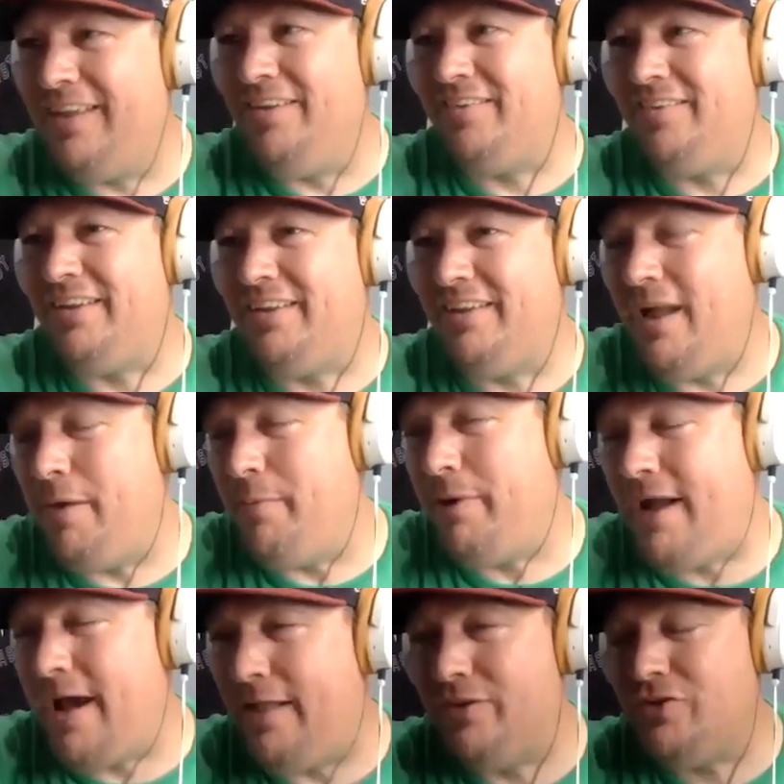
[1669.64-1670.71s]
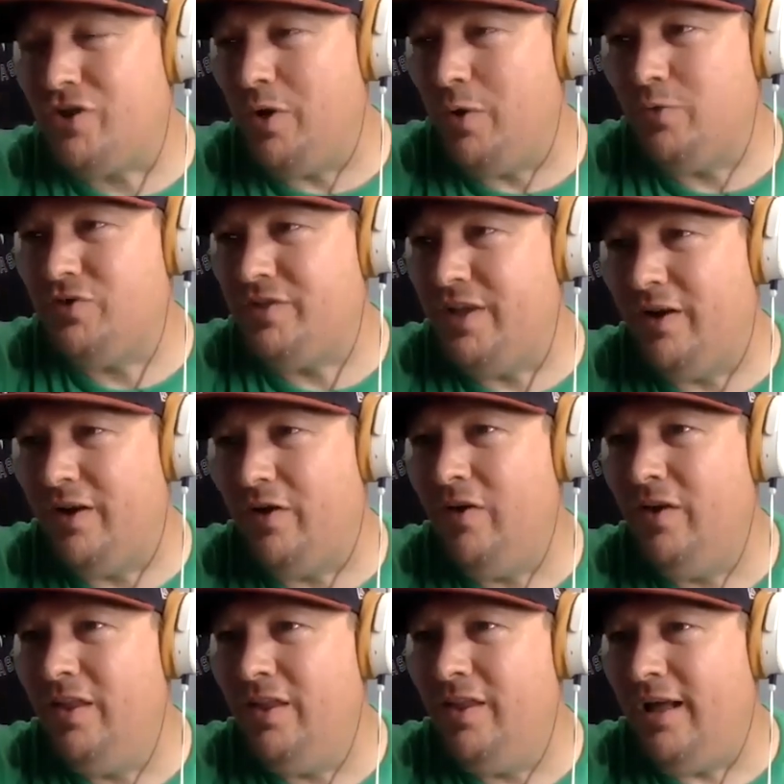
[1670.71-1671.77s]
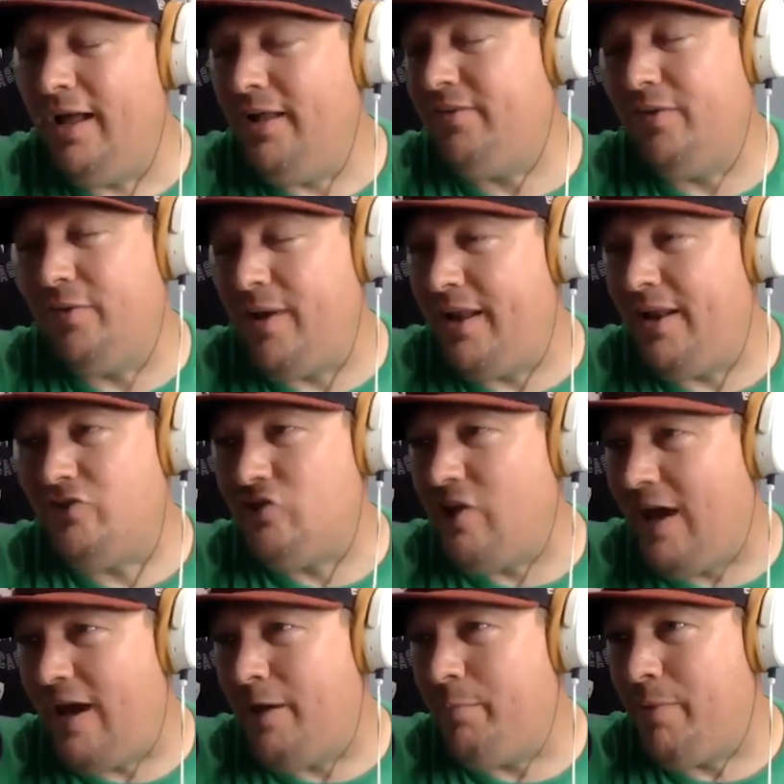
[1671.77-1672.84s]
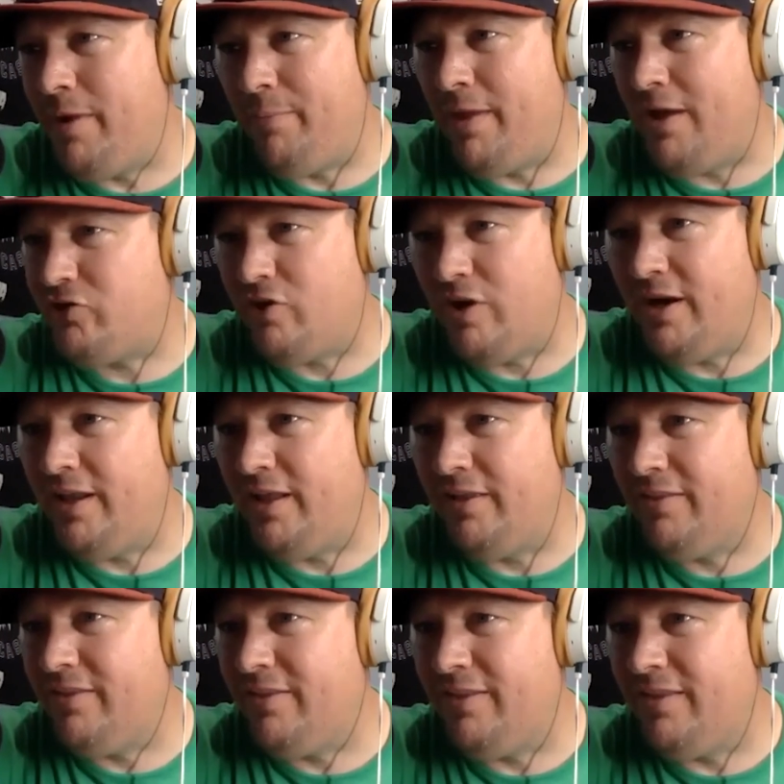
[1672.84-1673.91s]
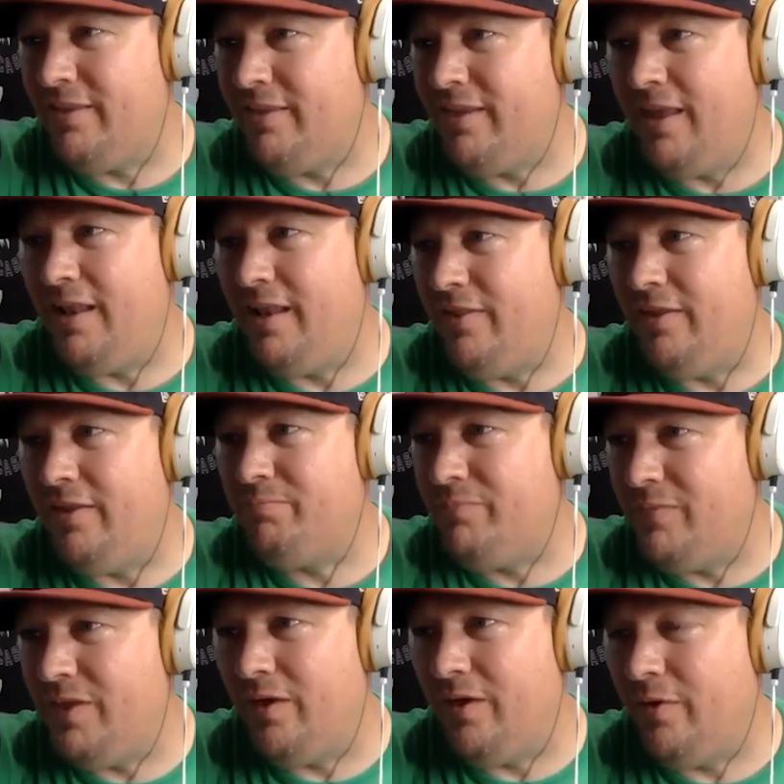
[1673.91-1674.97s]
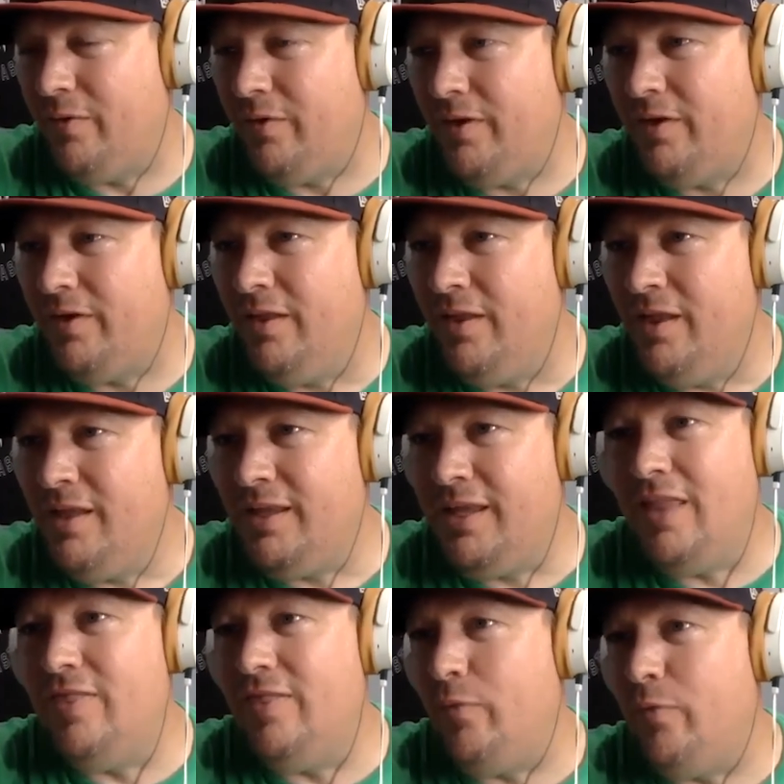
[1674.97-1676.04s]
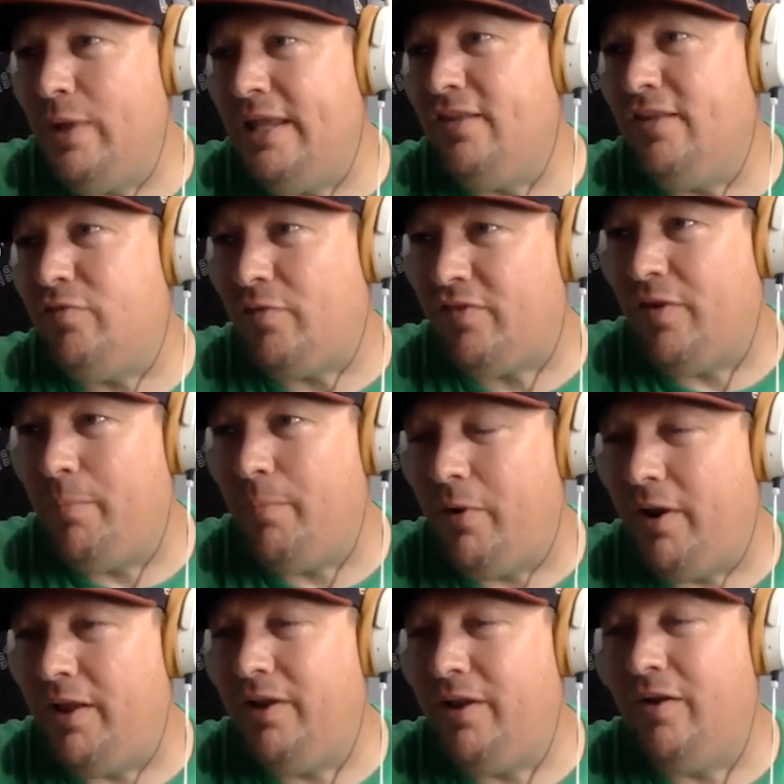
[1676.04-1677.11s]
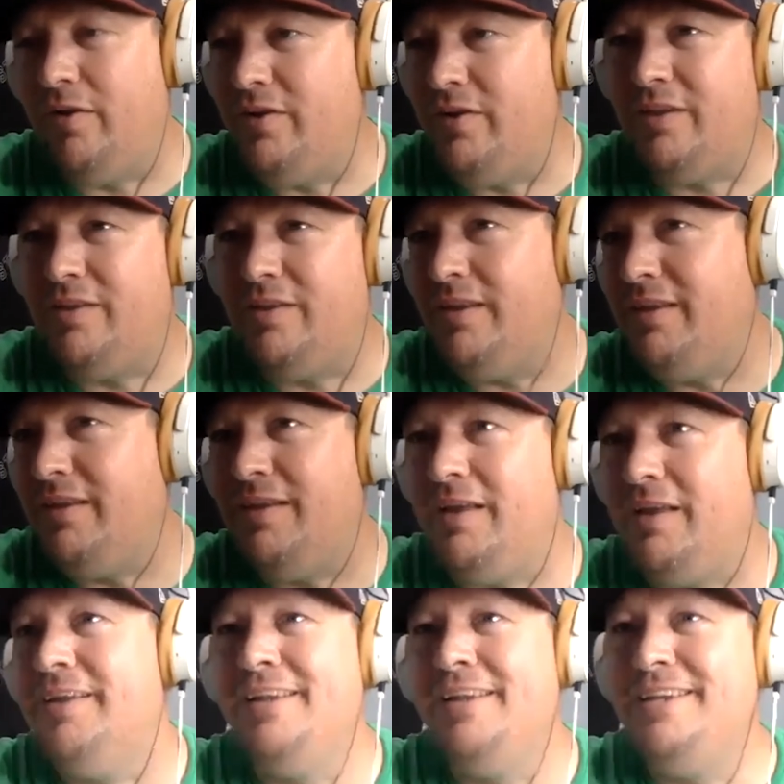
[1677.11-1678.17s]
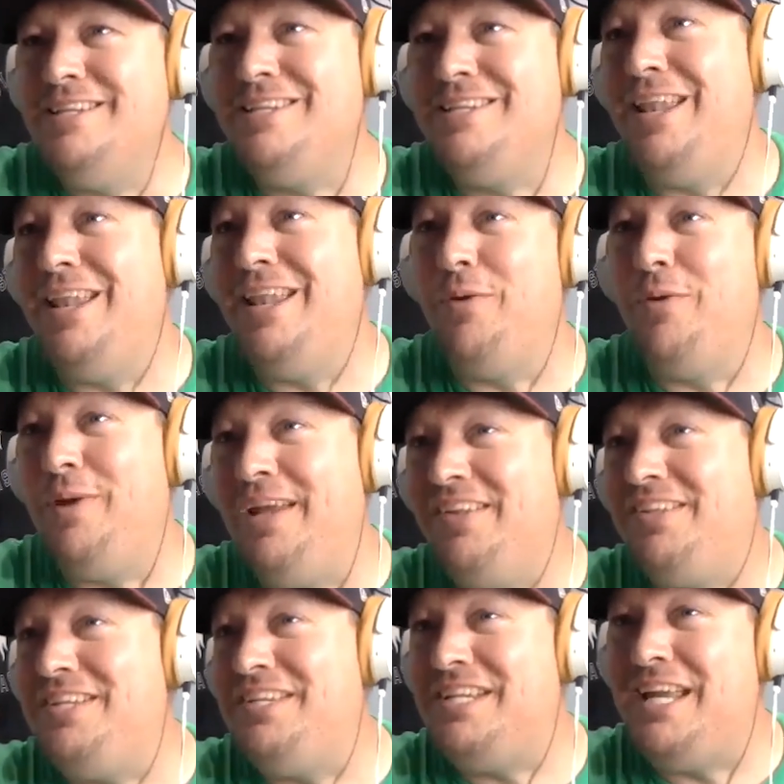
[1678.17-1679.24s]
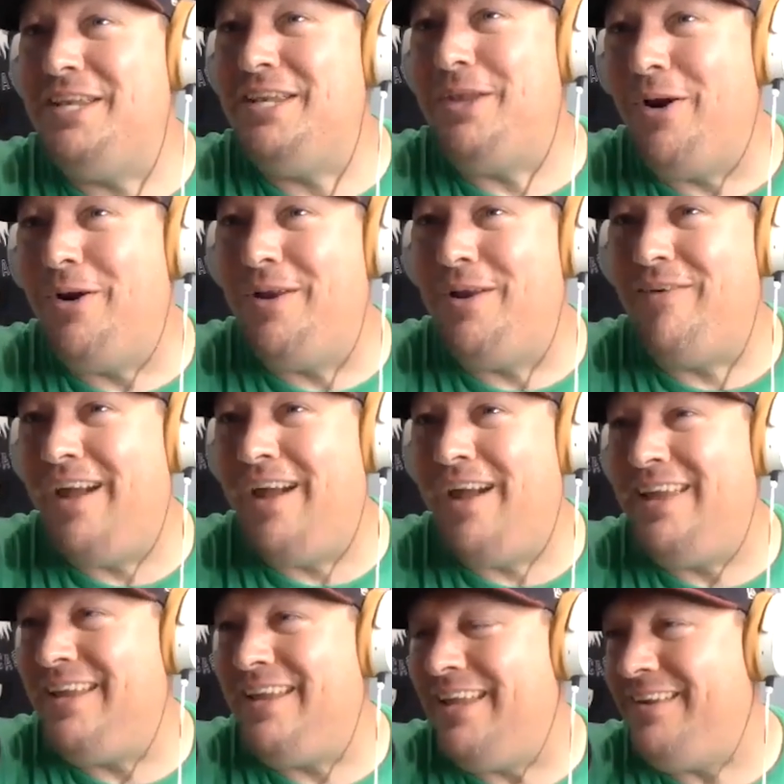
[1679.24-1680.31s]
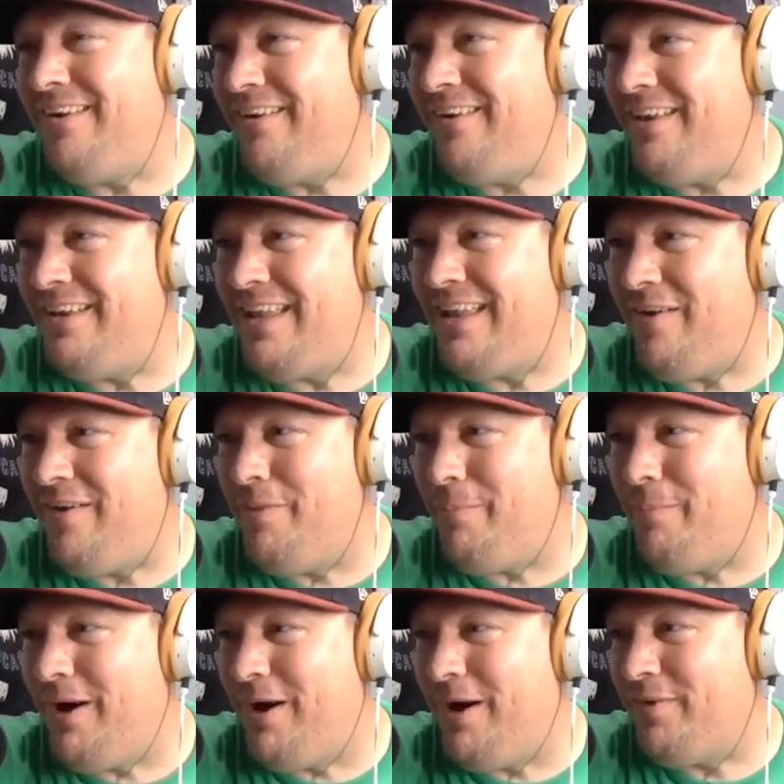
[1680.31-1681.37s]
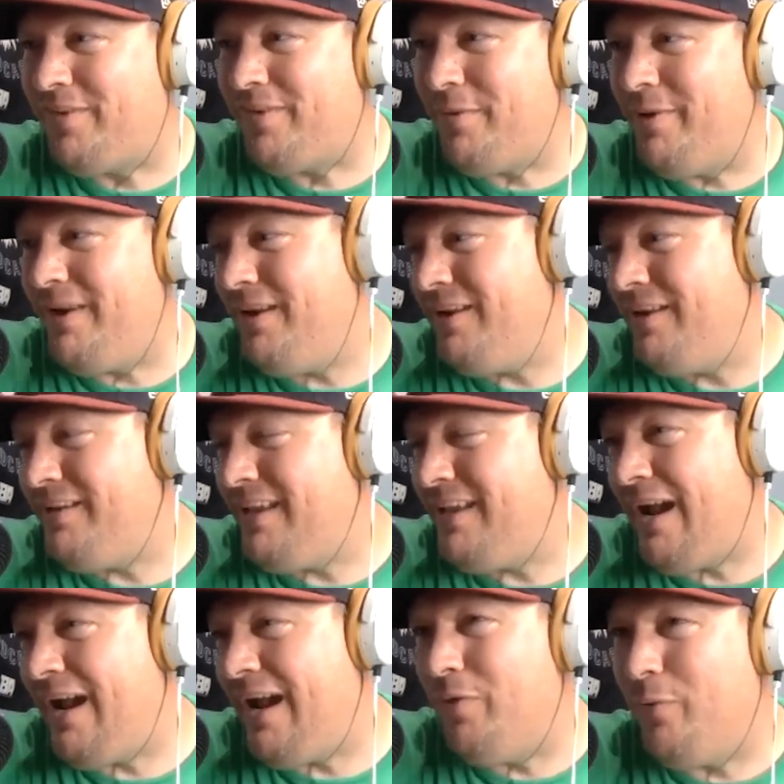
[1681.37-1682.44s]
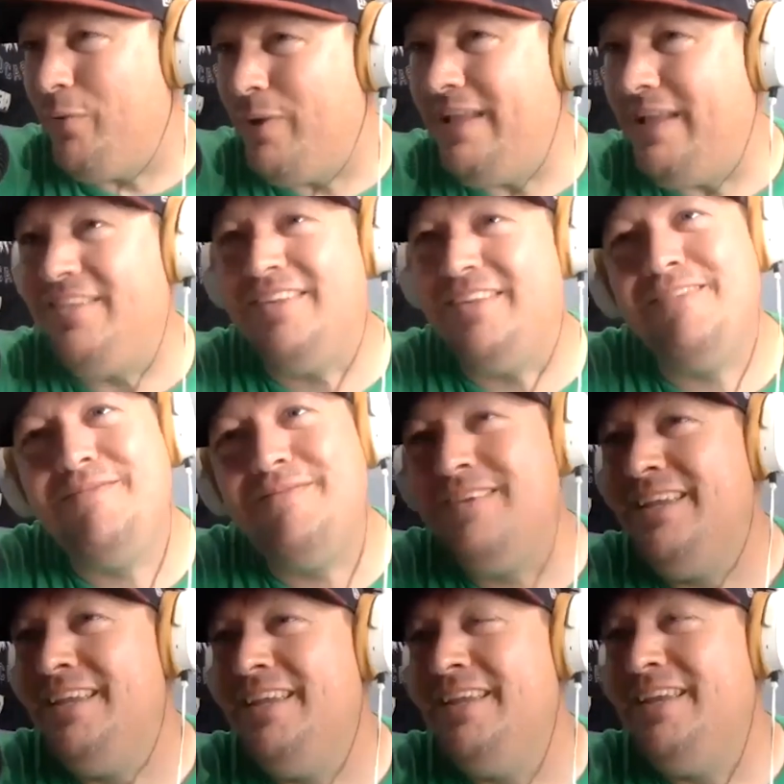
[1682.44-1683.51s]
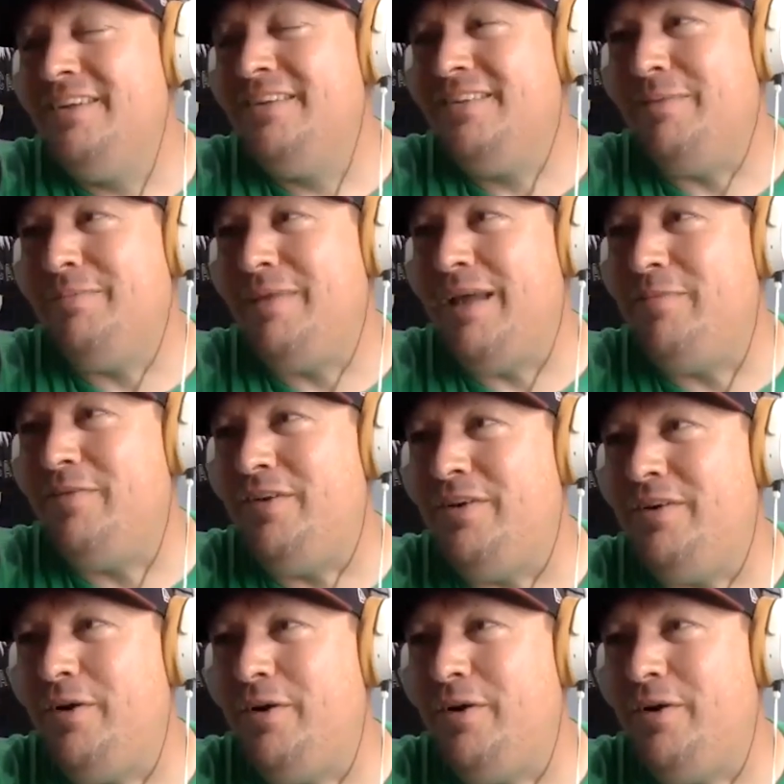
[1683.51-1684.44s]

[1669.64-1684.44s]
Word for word: And he's like, "Yeah, I'm a college coach still. I still got a job. I'm not trying to get in the you know the get in the weeds with somebody. You know, you, you get you get in the weeds and you get dirty, right? You get dirty down in the mud with somebody, and you get out in the weeds, and sometimes your